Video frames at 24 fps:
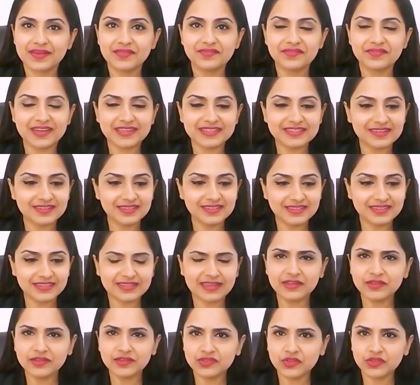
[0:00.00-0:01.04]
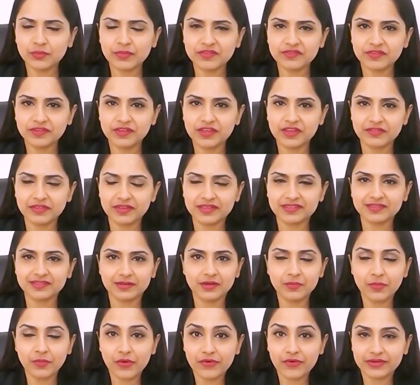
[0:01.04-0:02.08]
Fantastic. Thank you so much for giving us a
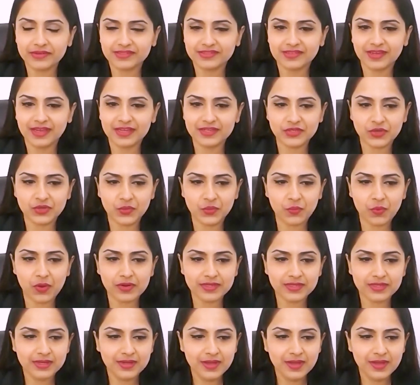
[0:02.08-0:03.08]
little more insight on what